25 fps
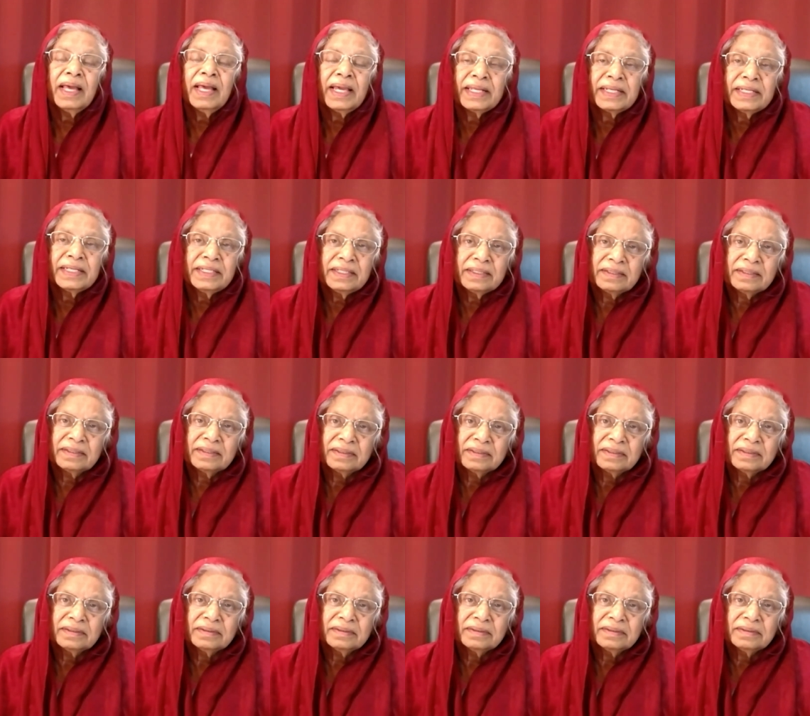And
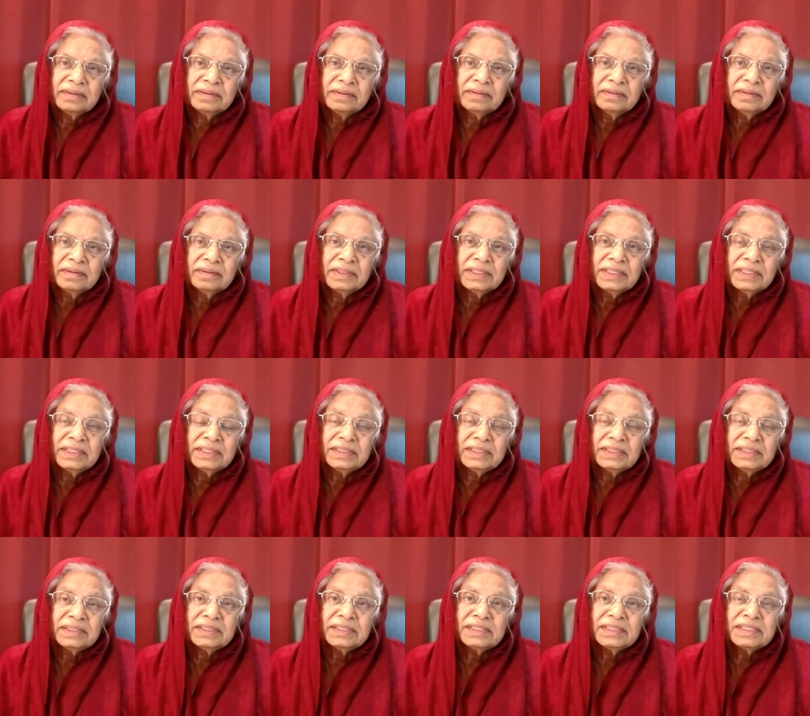
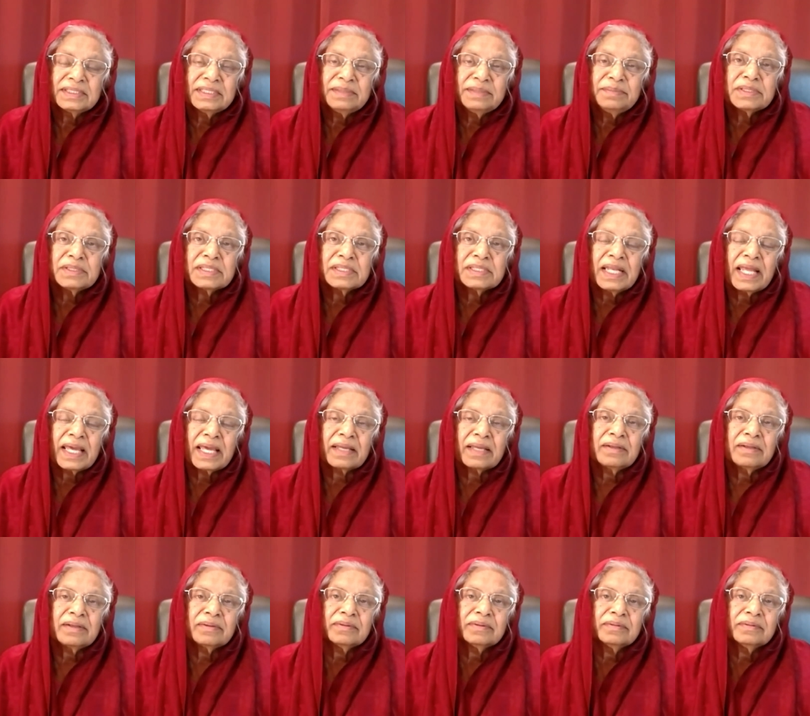it, it seems
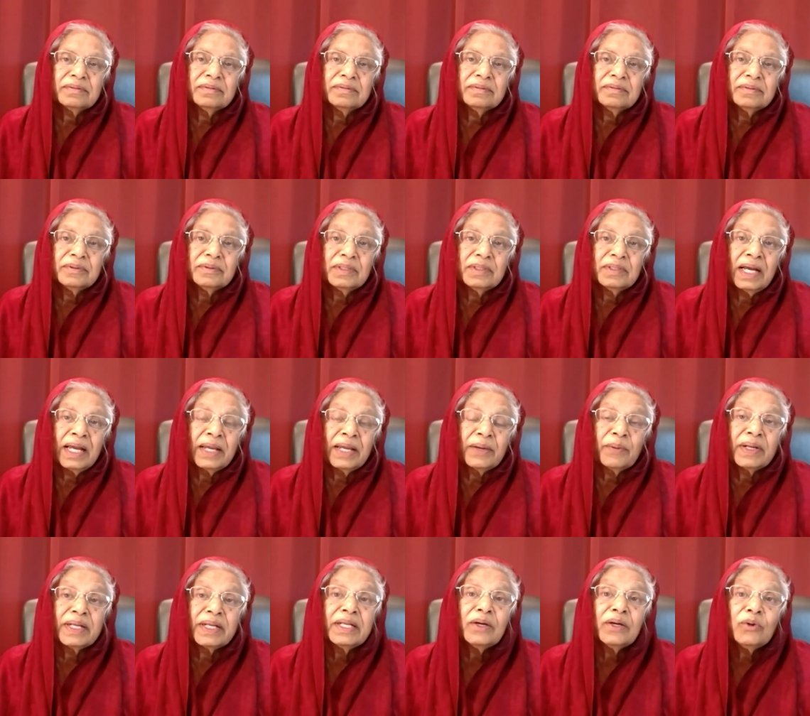like
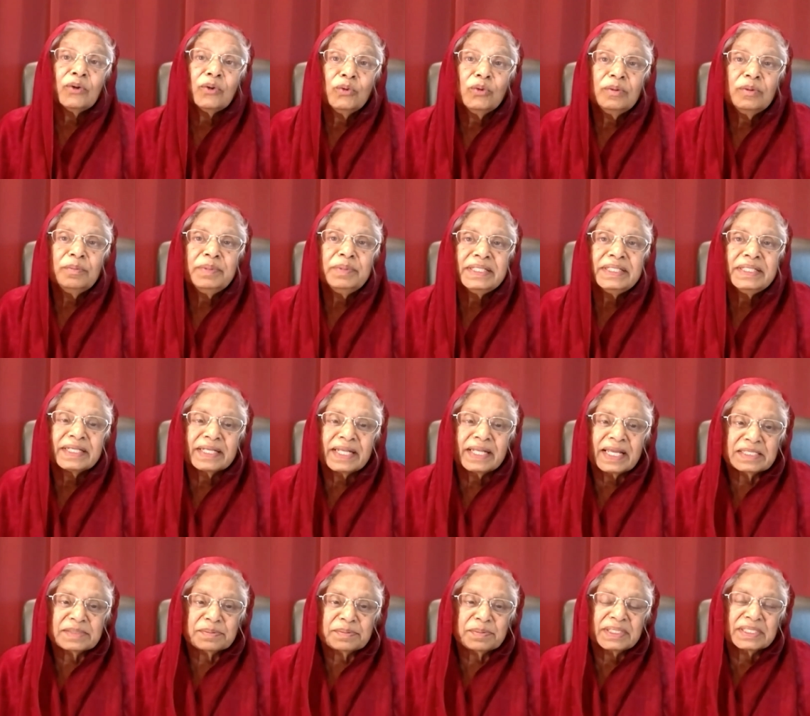I wonder who will be the
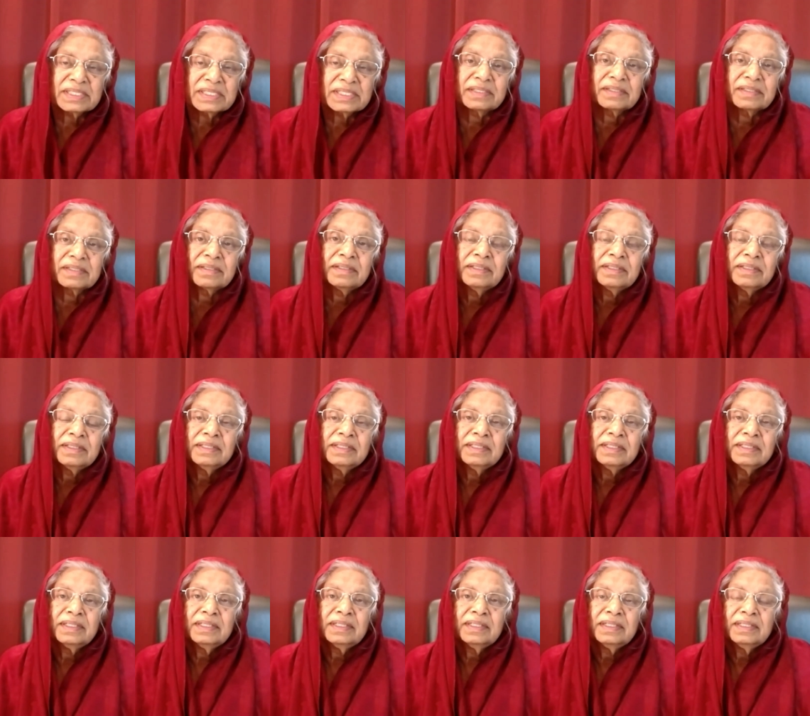next person,
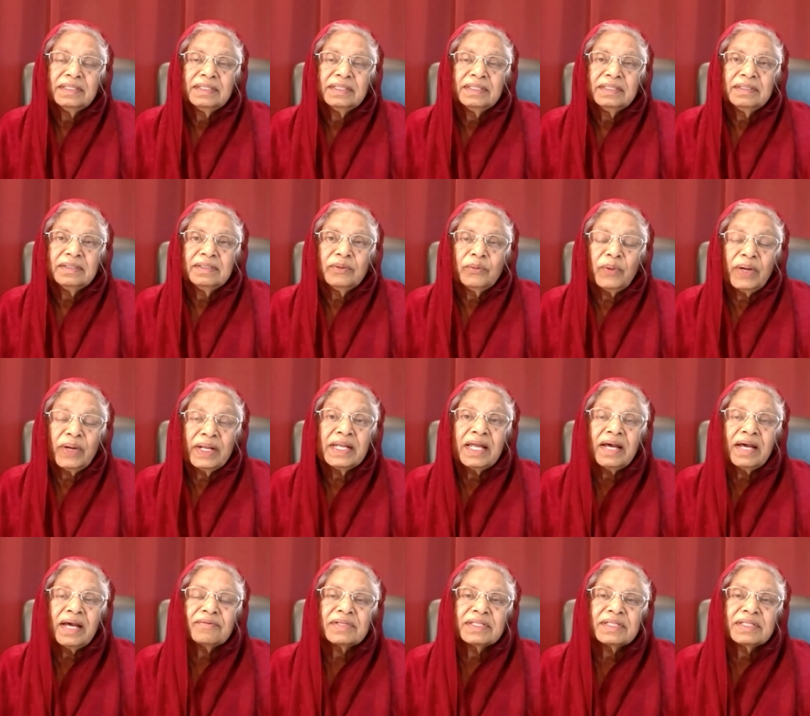
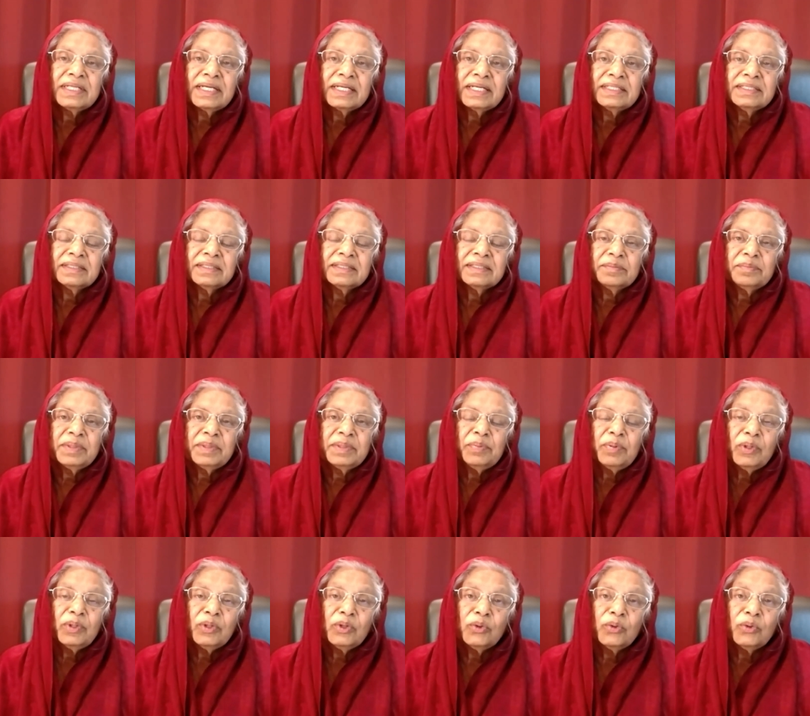one after the other,
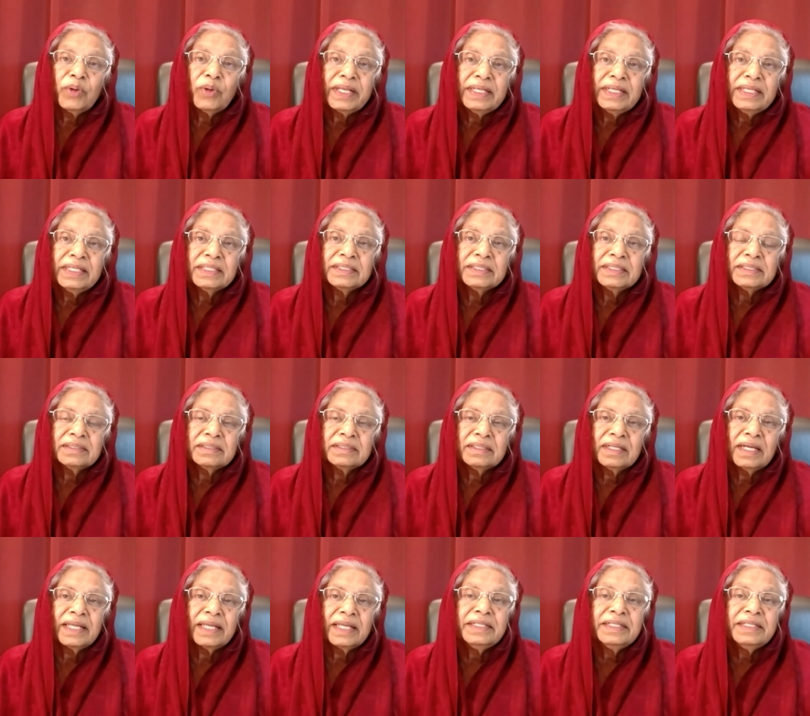people who were near
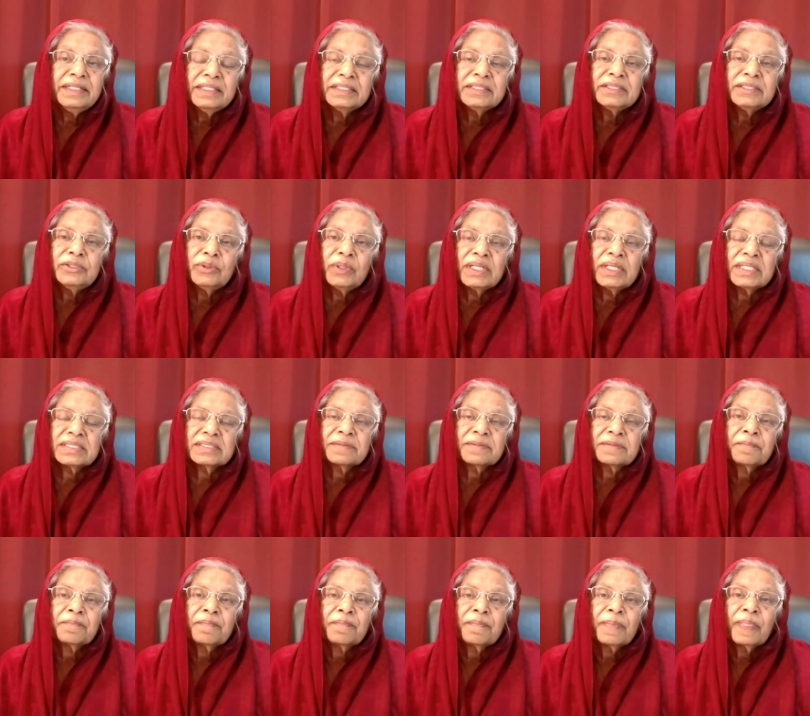and dear to us.